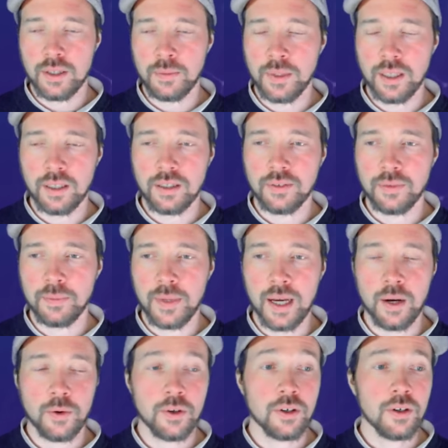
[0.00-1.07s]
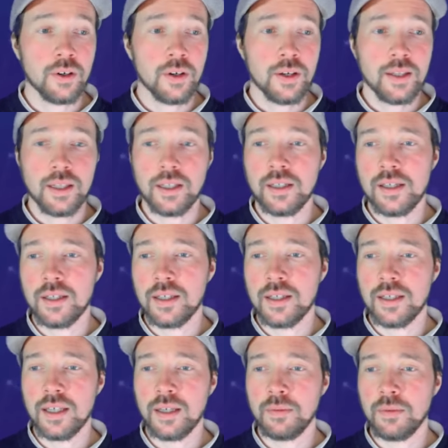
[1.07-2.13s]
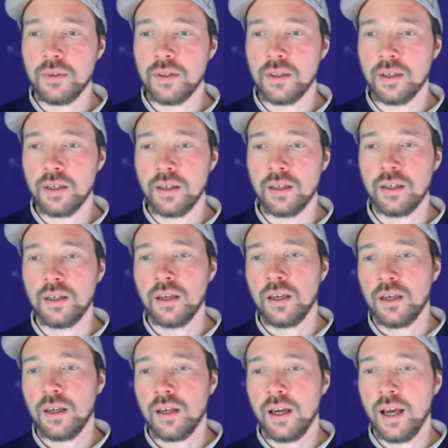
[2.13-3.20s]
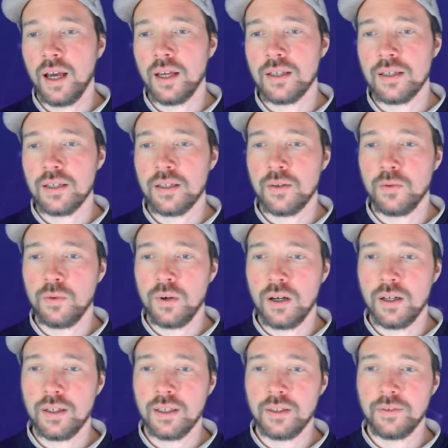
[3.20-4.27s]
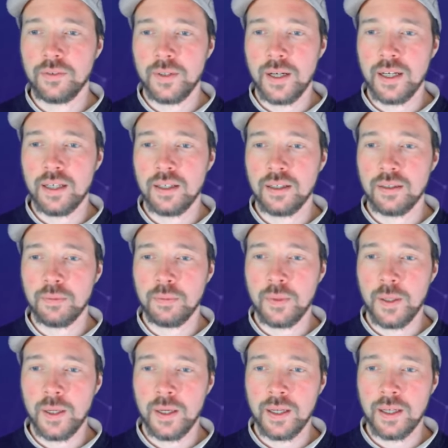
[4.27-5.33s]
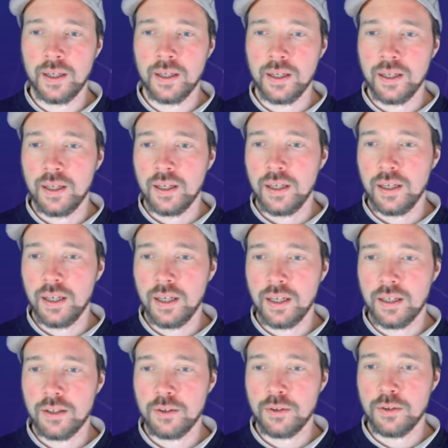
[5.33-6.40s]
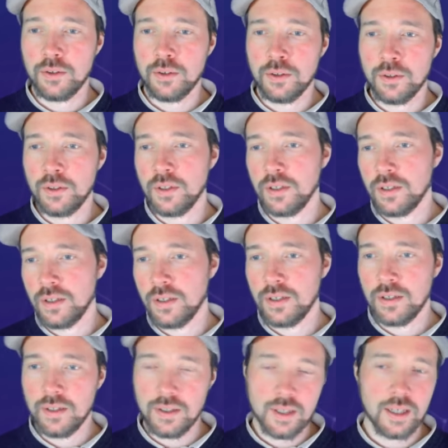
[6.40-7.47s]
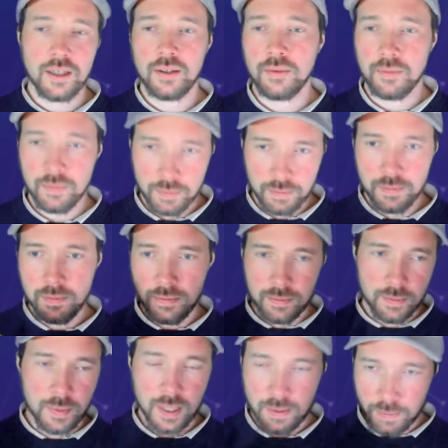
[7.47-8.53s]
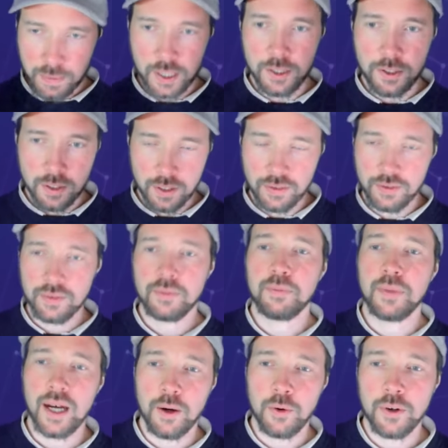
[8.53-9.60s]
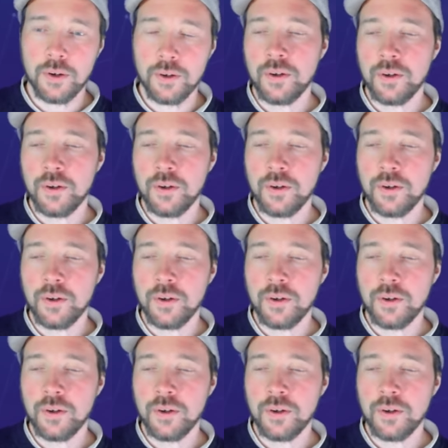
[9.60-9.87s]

negative power, then it's the same thing as 1 divided by x to the same but positive power.